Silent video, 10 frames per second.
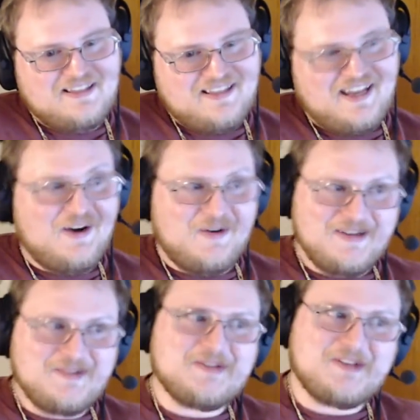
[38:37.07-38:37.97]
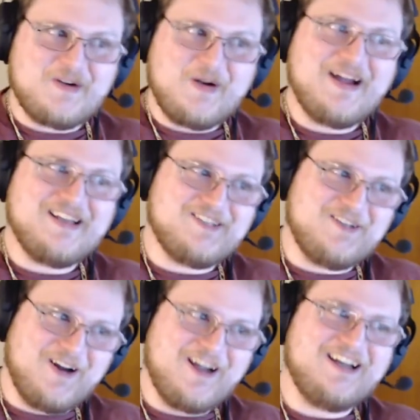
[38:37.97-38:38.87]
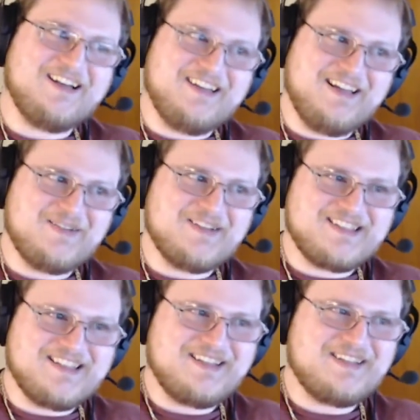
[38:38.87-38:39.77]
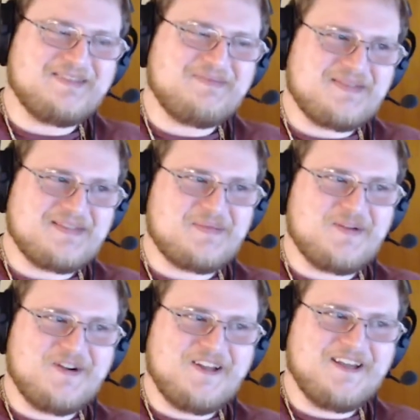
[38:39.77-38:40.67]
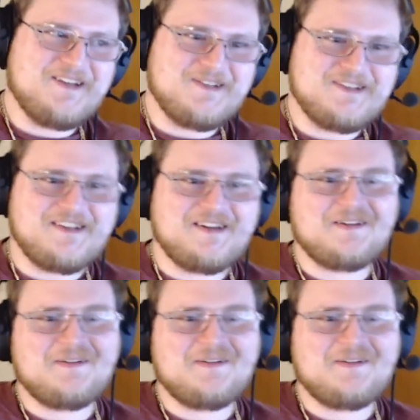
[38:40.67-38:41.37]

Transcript: Yeah, oh, it was a crash. All right, it's pretty interesting.